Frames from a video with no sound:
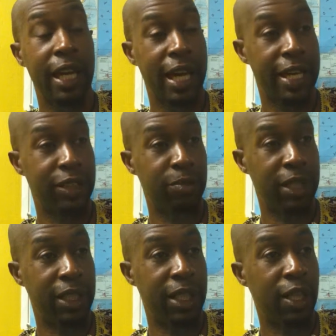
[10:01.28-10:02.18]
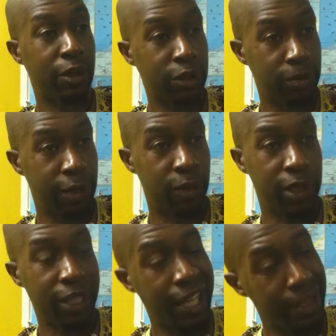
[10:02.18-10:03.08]
has been an ultimate
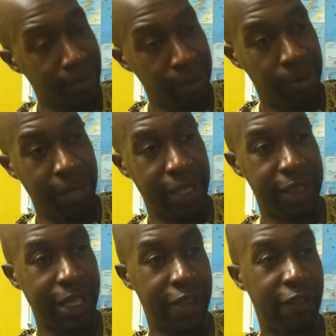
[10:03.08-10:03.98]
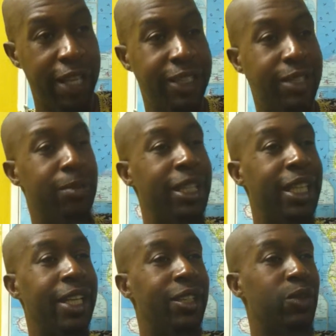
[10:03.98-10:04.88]
one. A lot of people make sacrifices, but
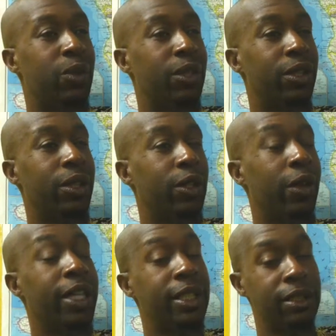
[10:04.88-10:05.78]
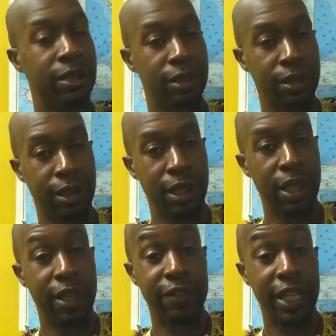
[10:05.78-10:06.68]
theirs were the greatest
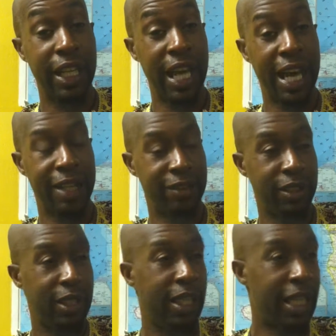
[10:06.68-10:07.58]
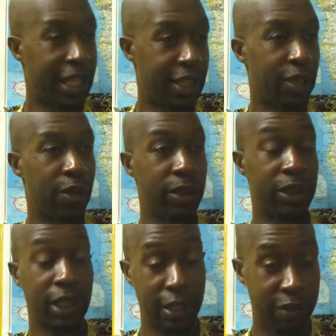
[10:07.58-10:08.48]
of their lives in the
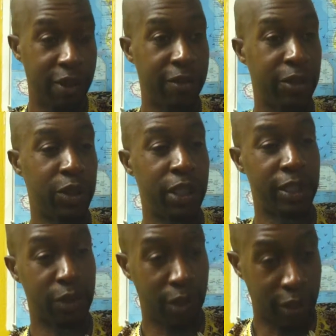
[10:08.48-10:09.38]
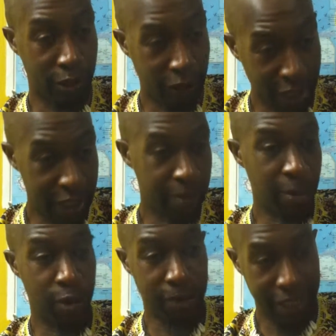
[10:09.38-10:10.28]
course of revolutionary struggle, in the
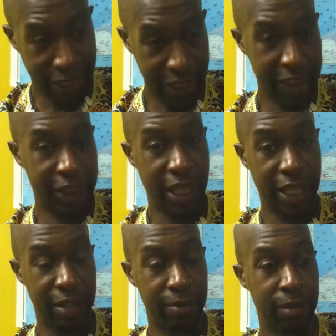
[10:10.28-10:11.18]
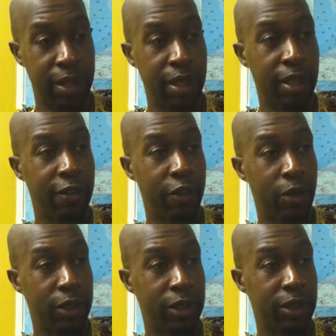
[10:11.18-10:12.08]
moment, in the time. Of
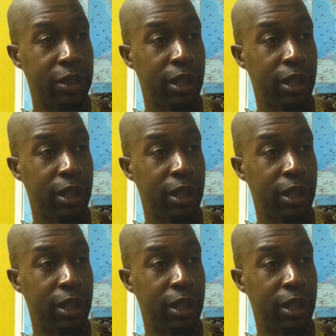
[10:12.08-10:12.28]
course,